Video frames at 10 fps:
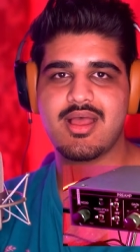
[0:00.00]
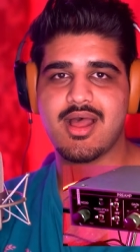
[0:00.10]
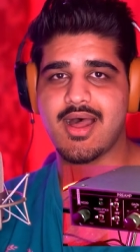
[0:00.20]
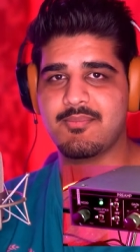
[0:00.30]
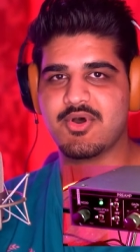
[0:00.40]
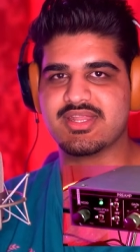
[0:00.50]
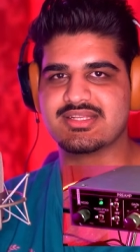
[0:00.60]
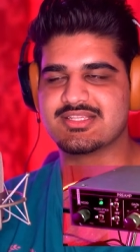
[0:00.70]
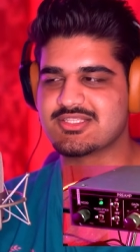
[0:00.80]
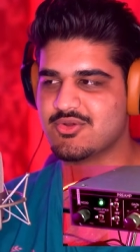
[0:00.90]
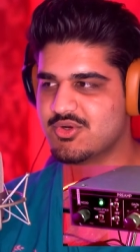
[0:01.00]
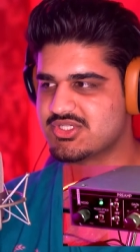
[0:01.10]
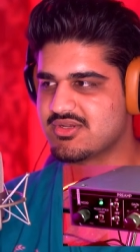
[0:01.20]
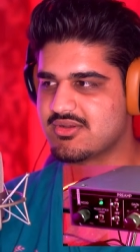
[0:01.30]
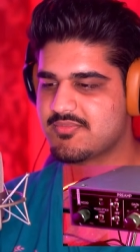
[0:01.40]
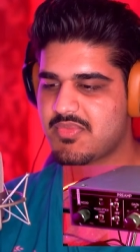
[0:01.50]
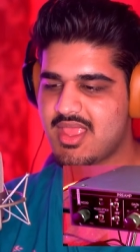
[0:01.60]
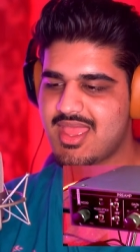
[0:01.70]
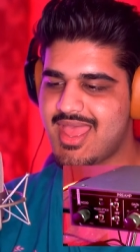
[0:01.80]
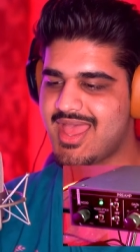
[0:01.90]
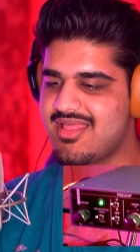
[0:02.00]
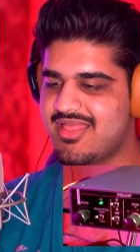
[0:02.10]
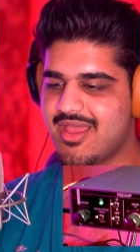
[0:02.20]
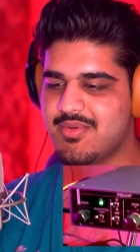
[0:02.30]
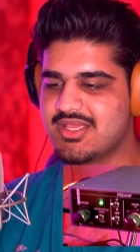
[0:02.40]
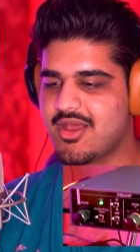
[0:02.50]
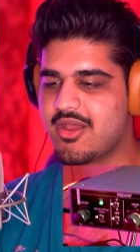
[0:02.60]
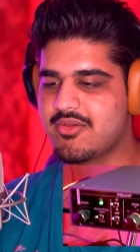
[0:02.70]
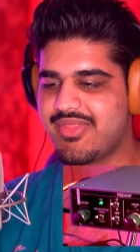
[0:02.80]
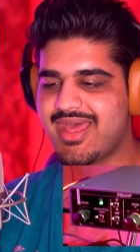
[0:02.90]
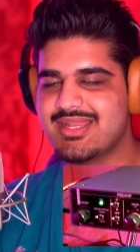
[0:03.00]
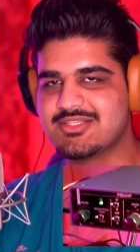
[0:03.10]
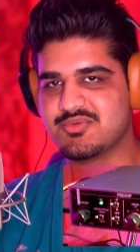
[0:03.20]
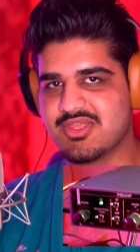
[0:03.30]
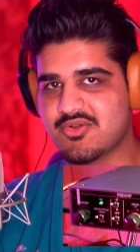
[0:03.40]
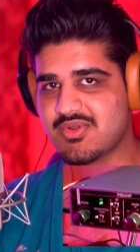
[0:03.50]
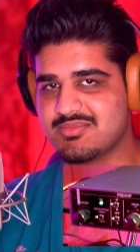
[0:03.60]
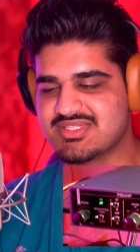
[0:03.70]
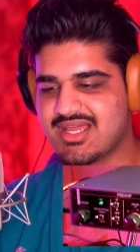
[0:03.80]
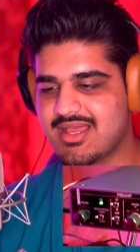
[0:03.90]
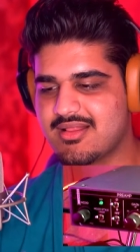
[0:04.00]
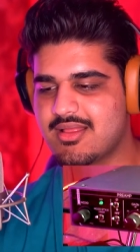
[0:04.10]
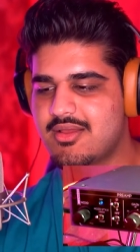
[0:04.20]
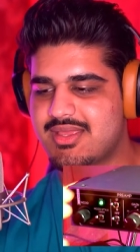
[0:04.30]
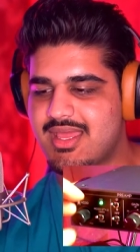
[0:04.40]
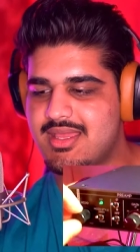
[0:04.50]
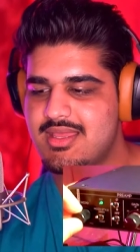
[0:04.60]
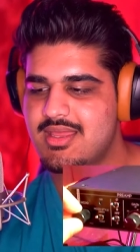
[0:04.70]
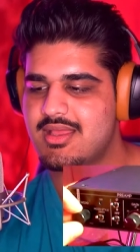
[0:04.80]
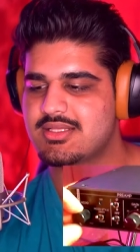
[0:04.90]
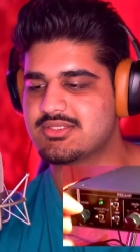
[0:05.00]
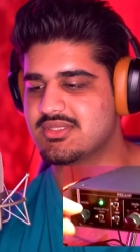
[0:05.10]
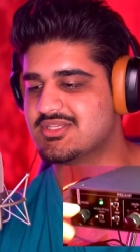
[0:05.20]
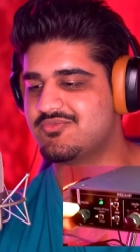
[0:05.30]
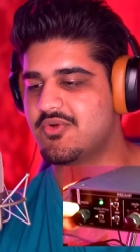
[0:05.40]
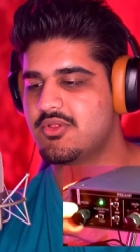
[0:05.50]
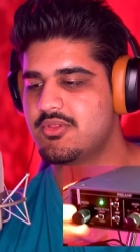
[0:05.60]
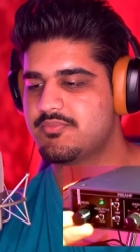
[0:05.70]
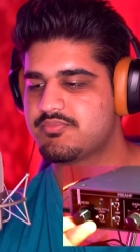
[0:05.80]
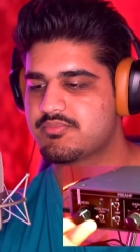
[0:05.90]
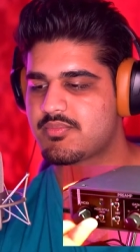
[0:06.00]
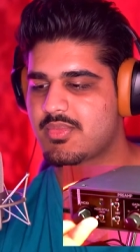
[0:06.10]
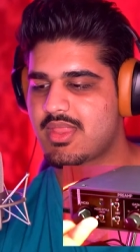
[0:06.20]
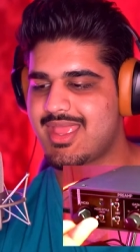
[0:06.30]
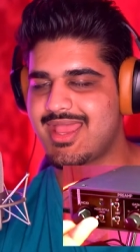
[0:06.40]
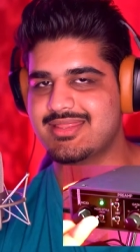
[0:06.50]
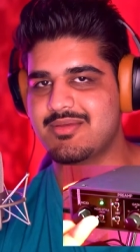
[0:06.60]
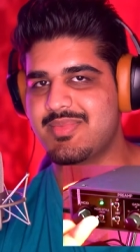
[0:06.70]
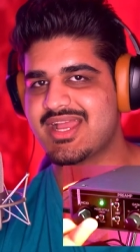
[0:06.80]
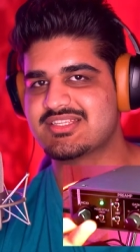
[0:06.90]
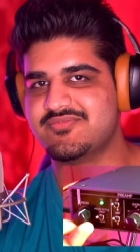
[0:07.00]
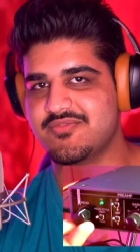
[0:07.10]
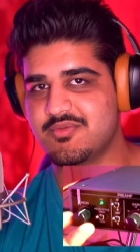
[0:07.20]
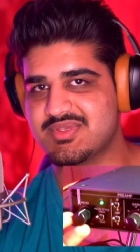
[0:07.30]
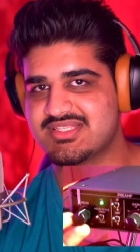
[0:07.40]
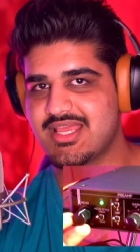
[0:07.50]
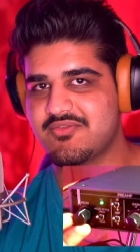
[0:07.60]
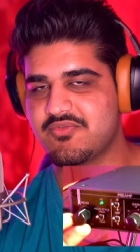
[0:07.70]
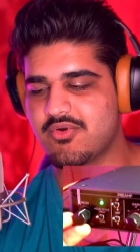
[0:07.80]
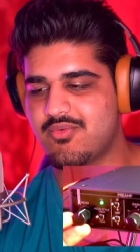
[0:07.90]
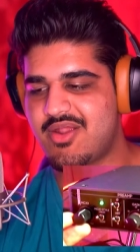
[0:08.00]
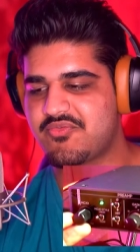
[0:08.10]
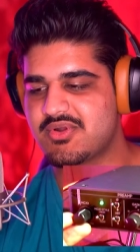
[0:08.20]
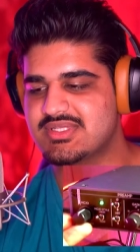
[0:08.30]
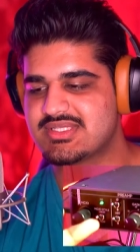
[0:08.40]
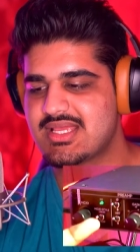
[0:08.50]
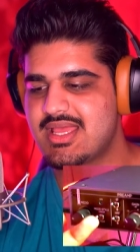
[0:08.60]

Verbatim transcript: harmonic distortion. And there we go, that is with the cream style. Okay, so this is full, and then back to 50% for a reference,